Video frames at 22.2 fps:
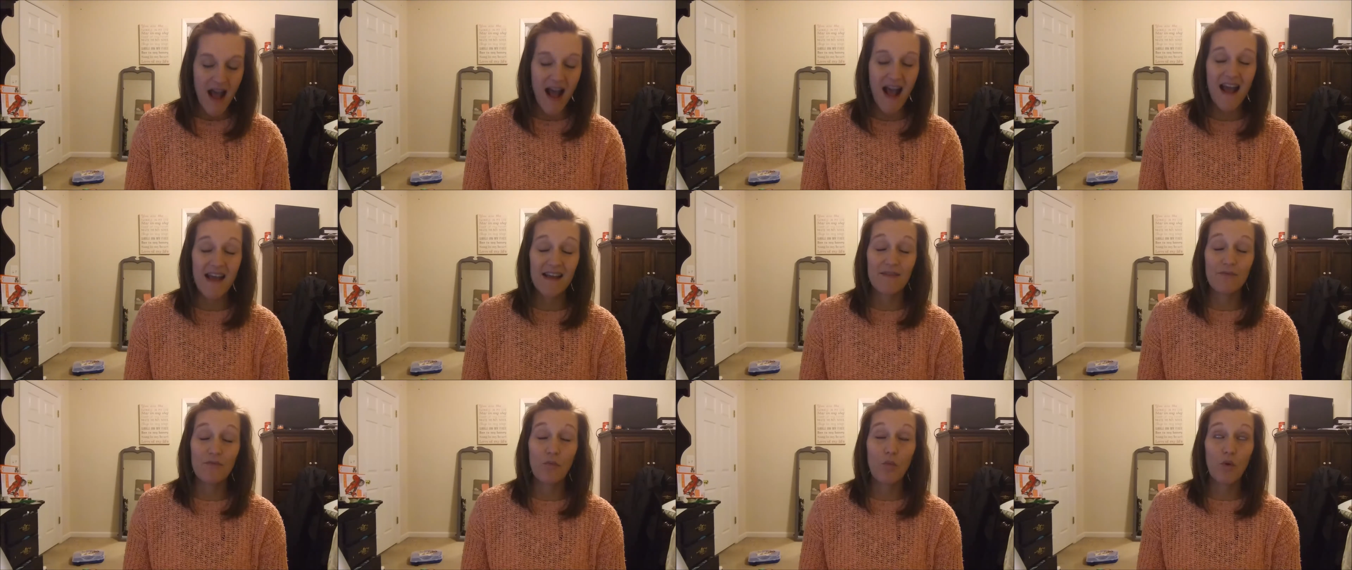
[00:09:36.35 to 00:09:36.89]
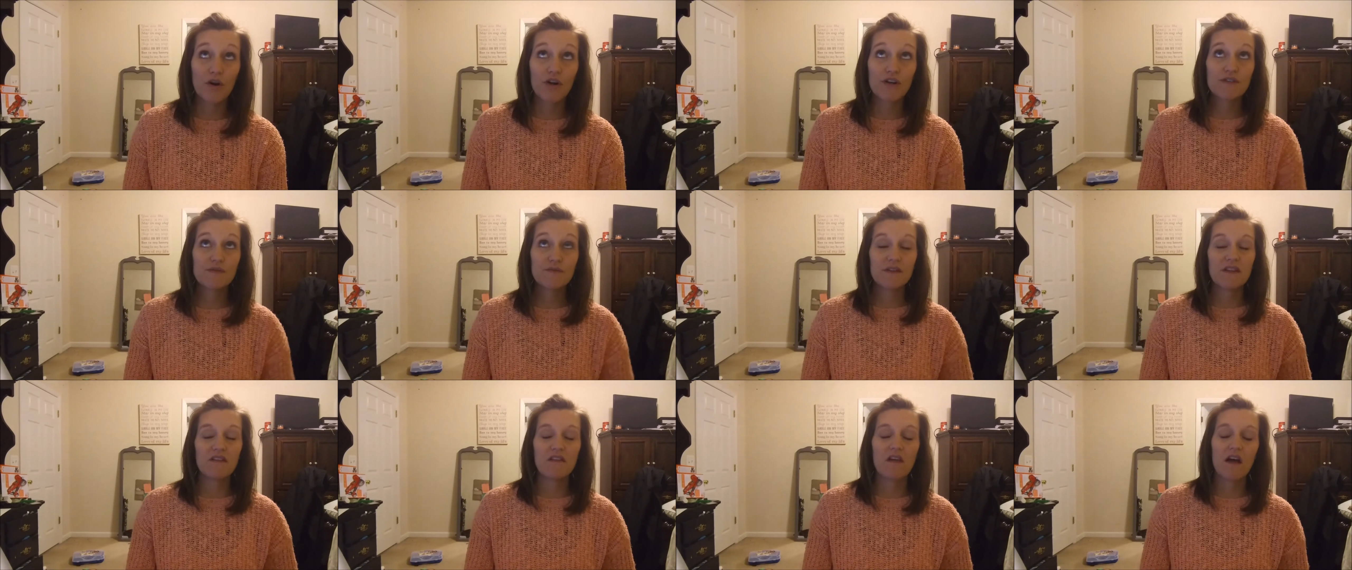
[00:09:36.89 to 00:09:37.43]
I
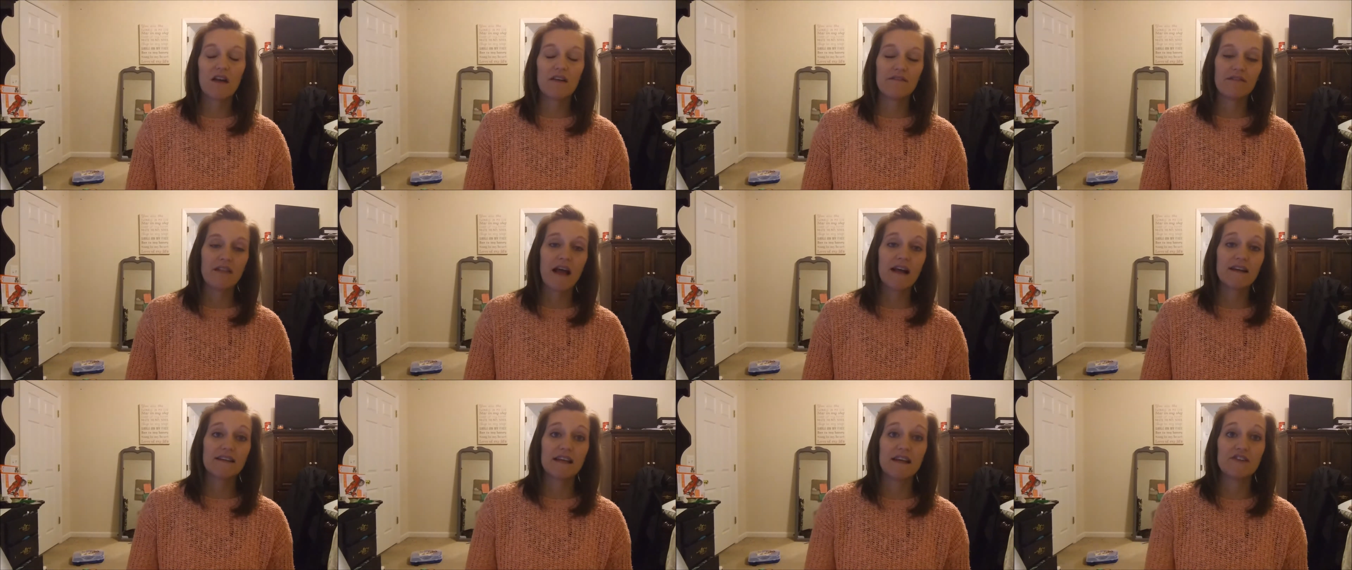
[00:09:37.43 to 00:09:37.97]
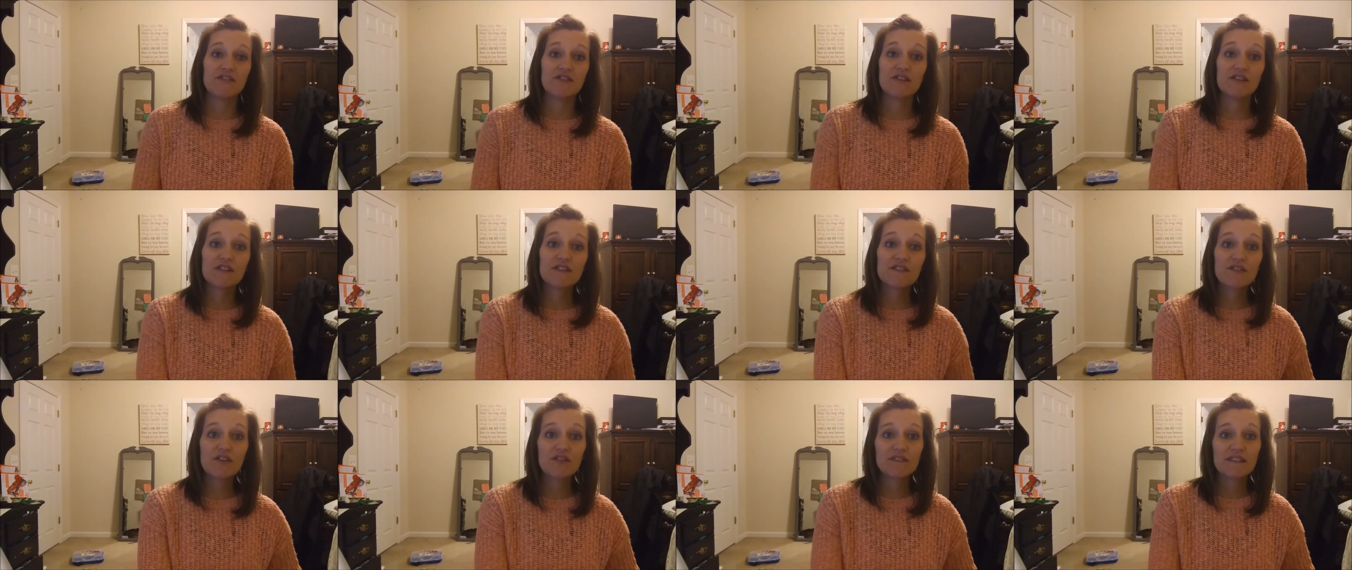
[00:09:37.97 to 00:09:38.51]
worked with a lot of lactation
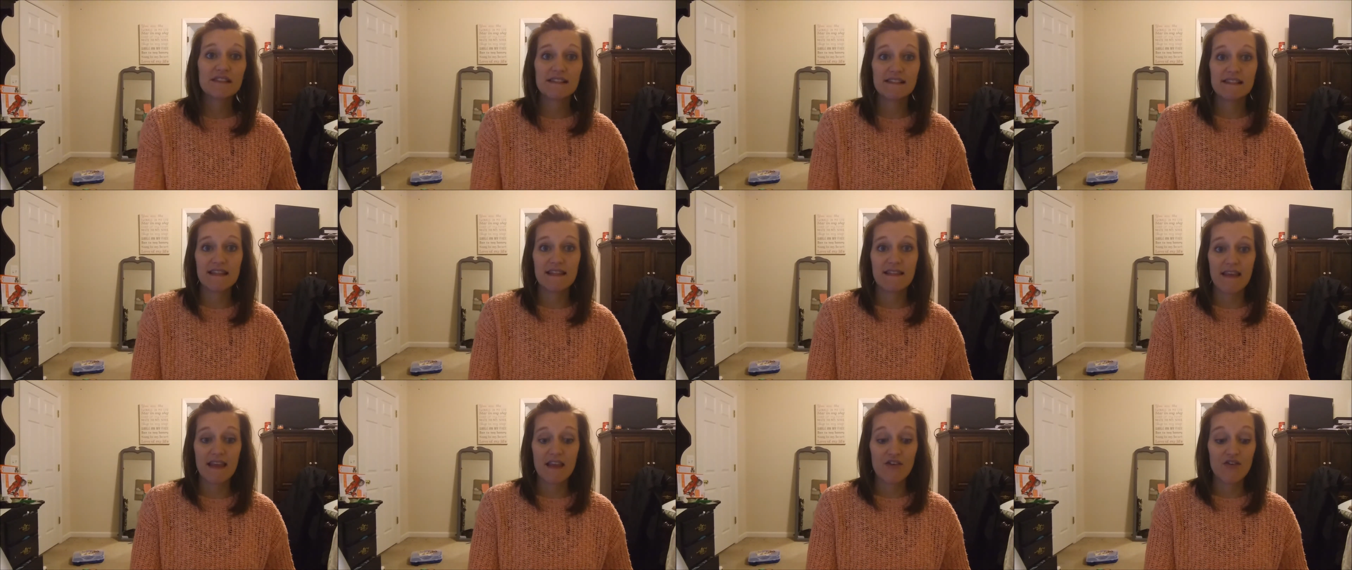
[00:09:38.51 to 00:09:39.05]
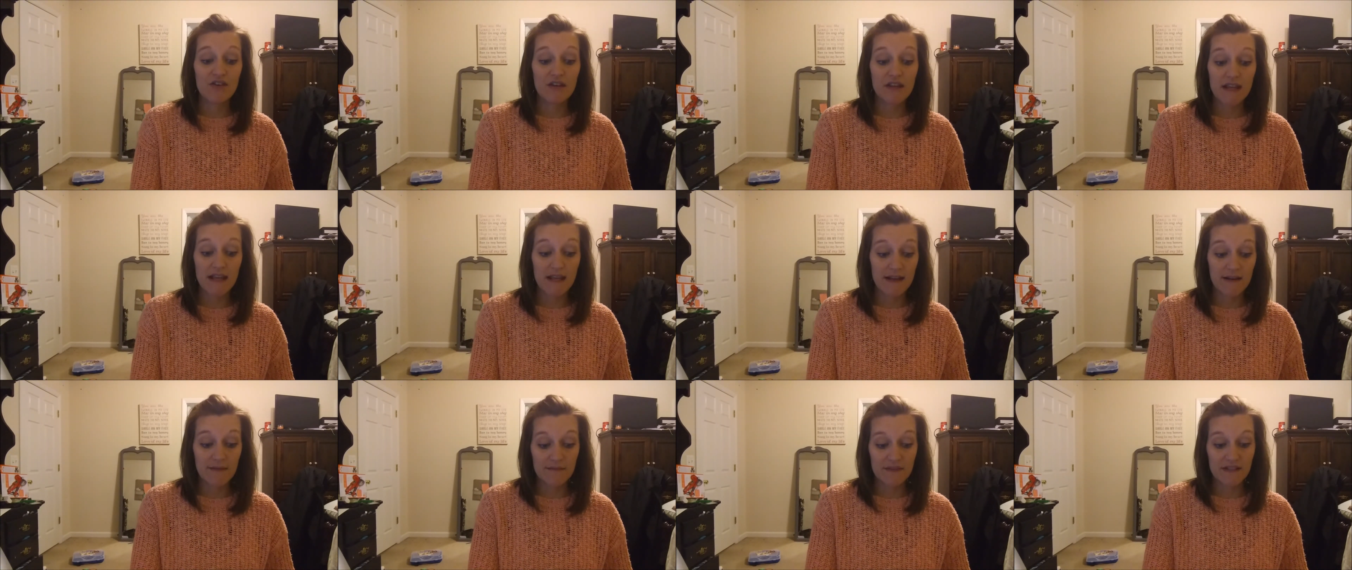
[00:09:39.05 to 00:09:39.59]
consultants, and they couldn't
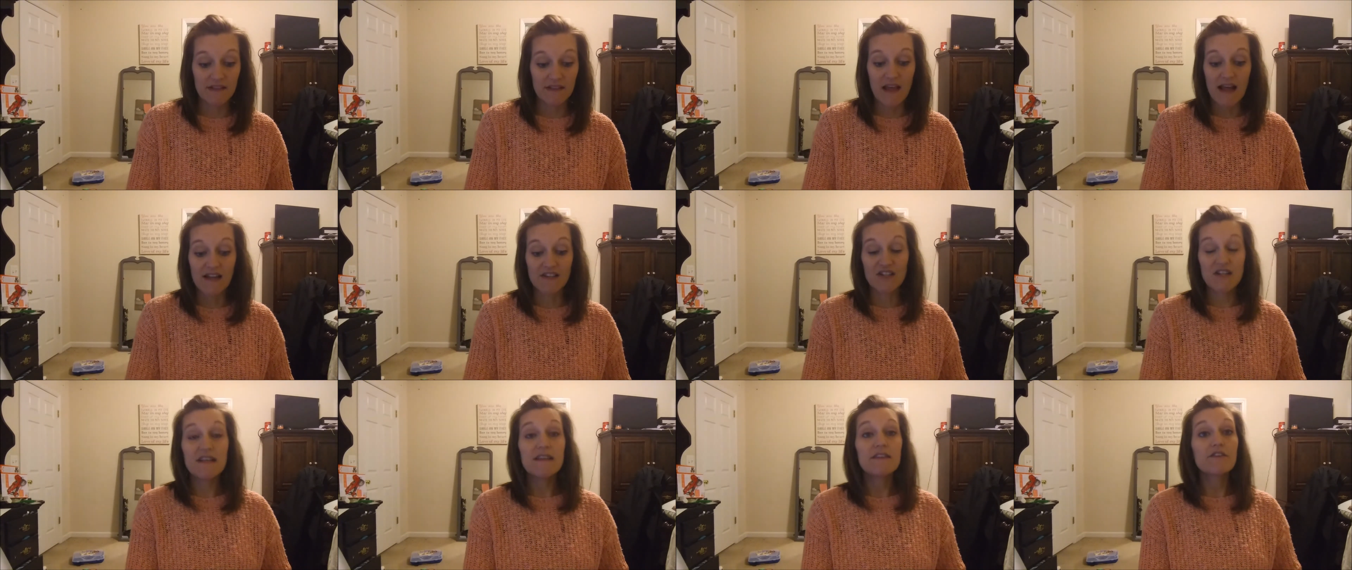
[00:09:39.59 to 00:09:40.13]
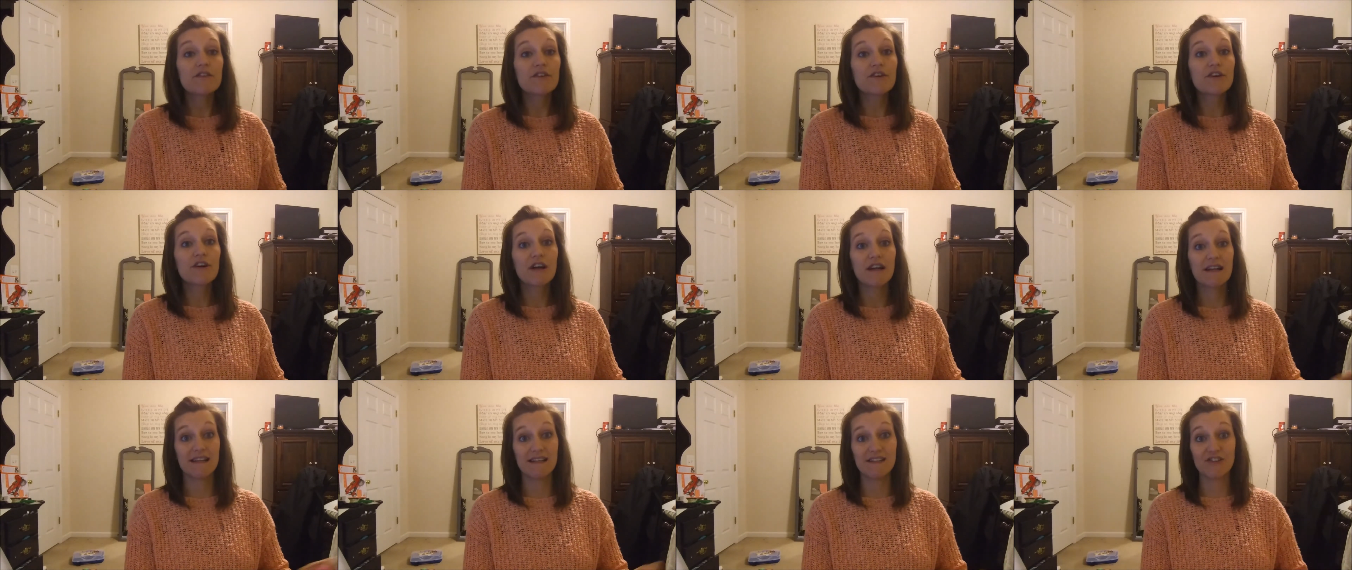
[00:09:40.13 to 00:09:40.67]
get him to latch either.